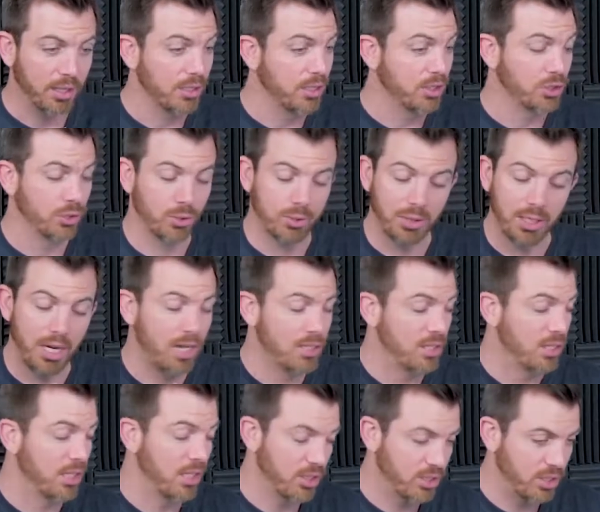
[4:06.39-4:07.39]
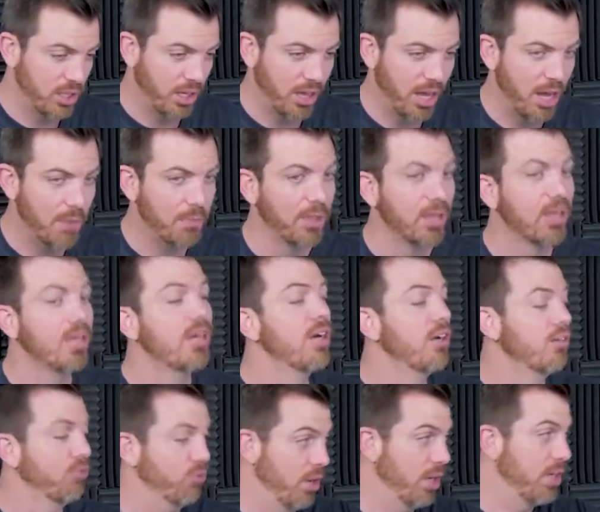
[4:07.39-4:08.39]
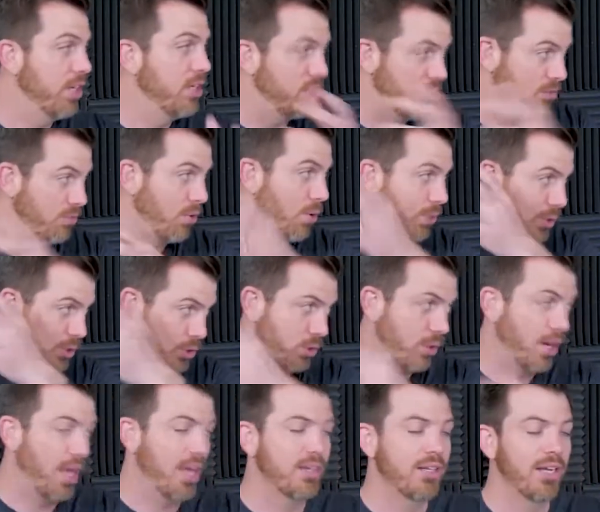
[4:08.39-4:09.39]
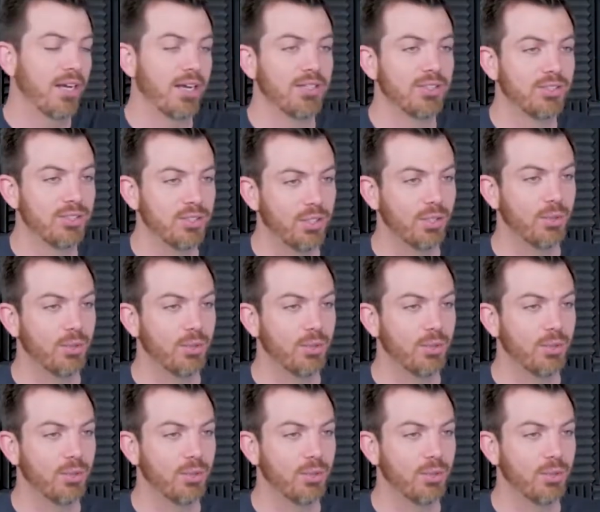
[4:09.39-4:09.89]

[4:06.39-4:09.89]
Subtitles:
at least certainly not to the extent of that, but Freddie Tavares Hernandez,